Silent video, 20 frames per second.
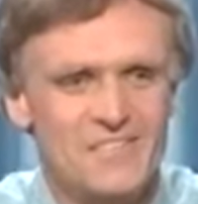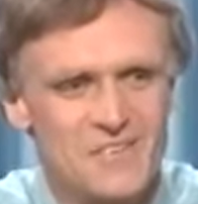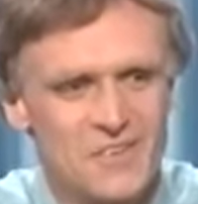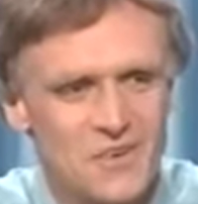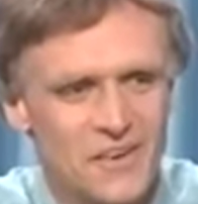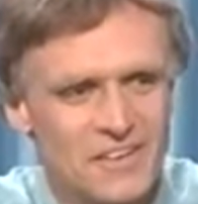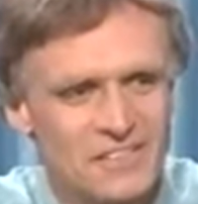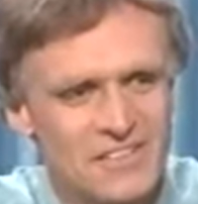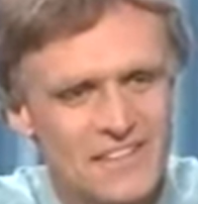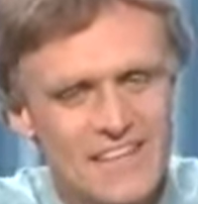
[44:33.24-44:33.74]

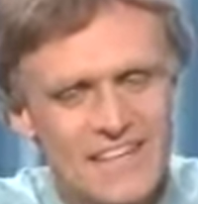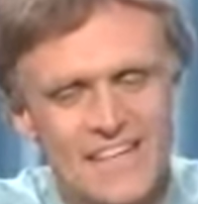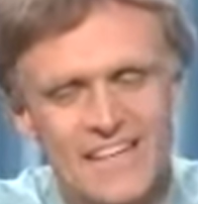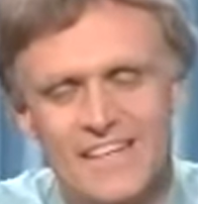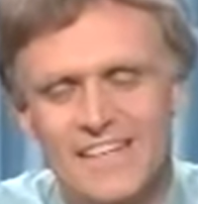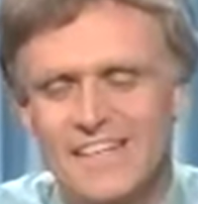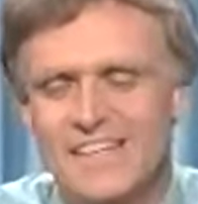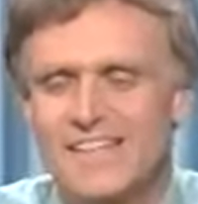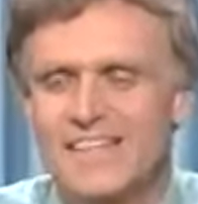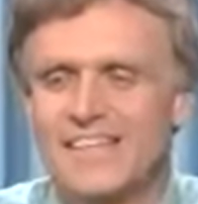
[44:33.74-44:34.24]
you
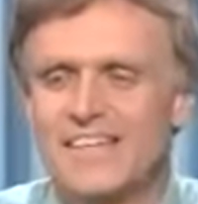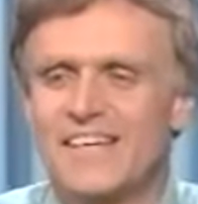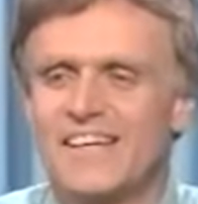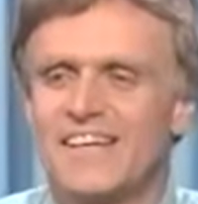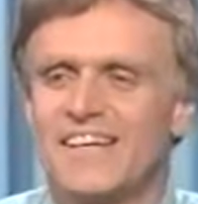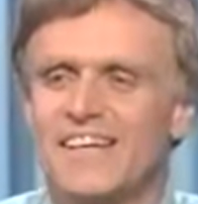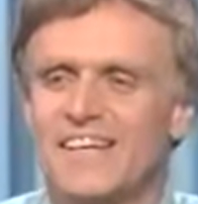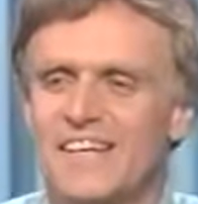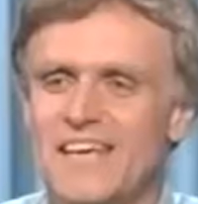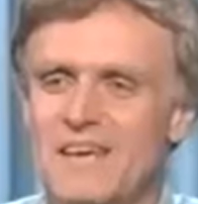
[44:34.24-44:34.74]
don't have
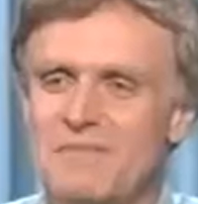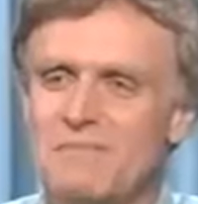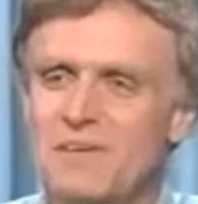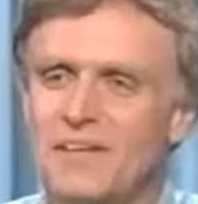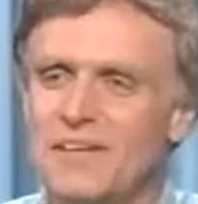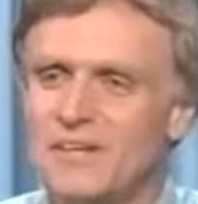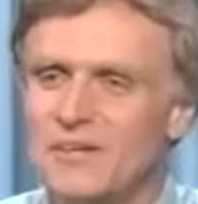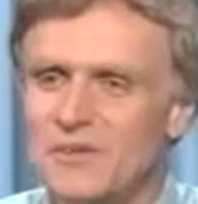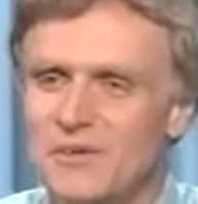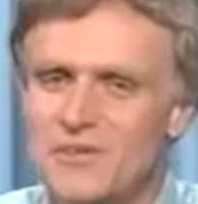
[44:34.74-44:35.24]
any
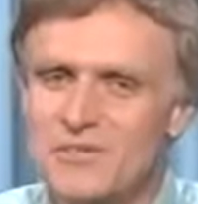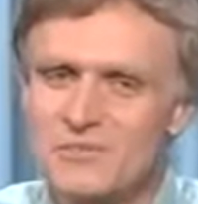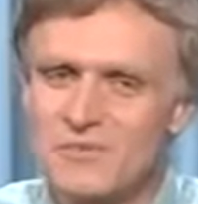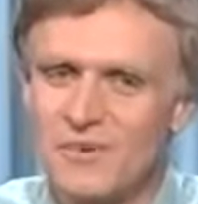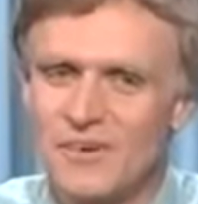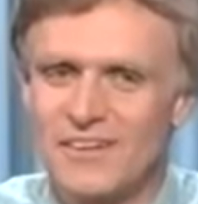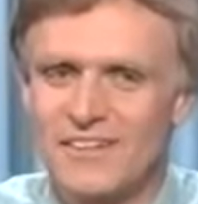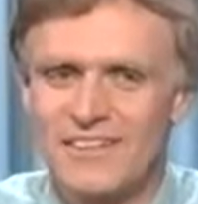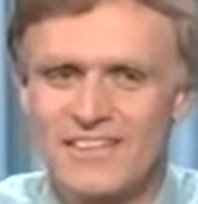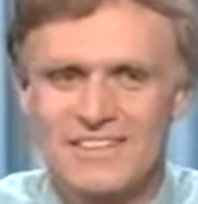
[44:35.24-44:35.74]

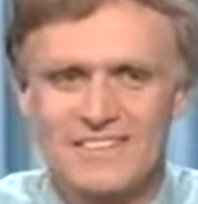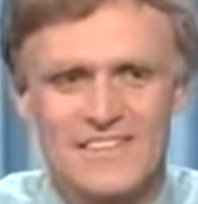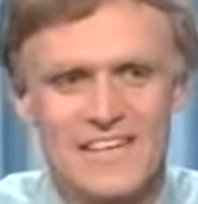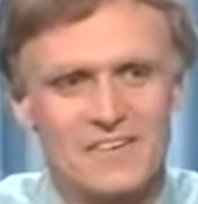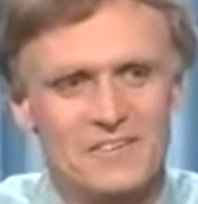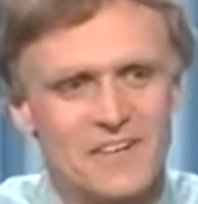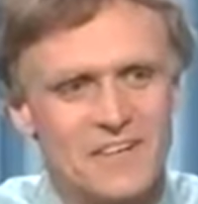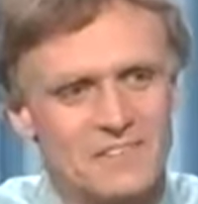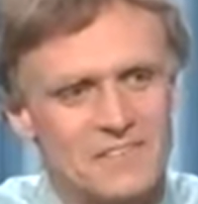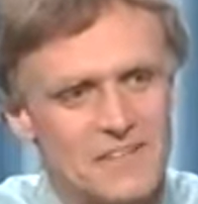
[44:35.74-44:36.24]
immediate use
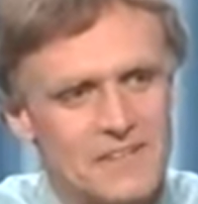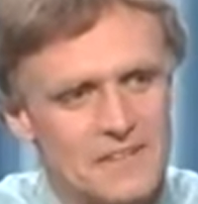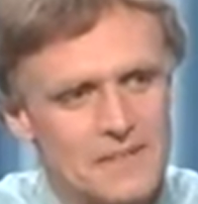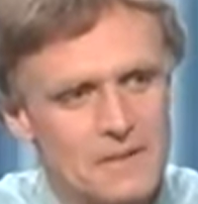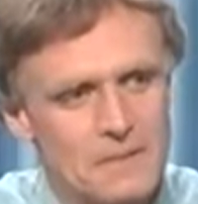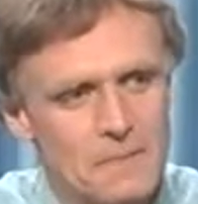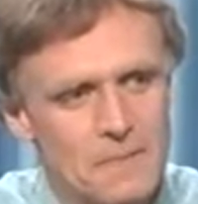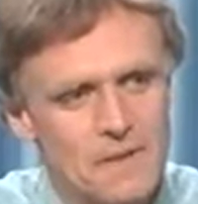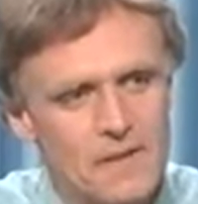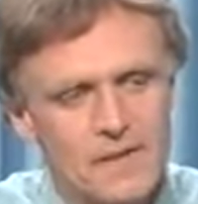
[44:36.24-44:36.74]
for it, let's
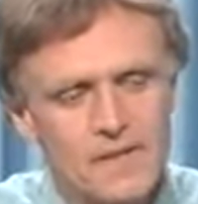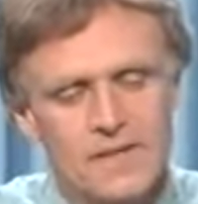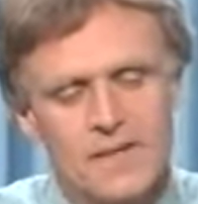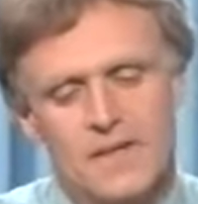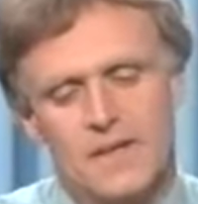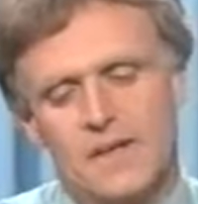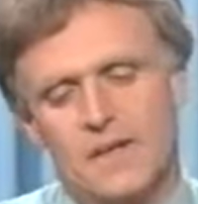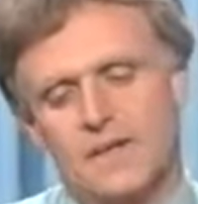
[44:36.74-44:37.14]
get rid of it.